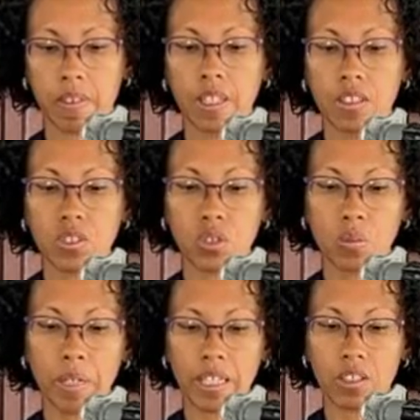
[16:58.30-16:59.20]
So
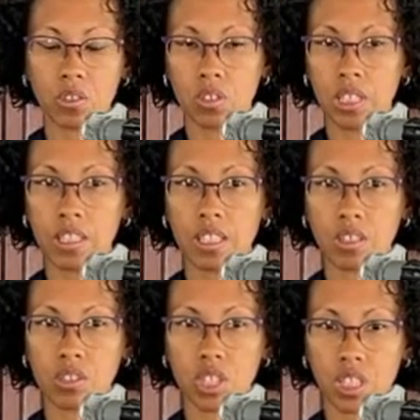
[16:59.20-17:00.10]
by turning the
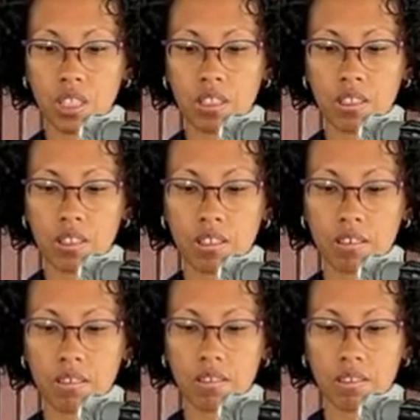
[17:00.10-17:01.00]
other cheek,
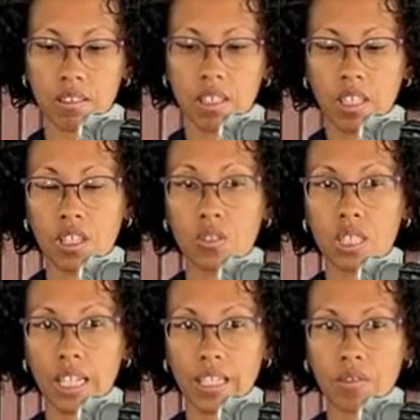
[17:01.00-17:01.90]
the
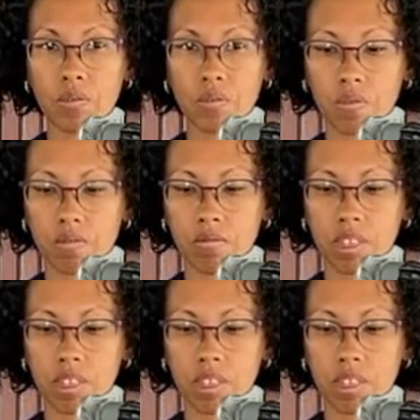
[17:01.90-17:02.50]
slave is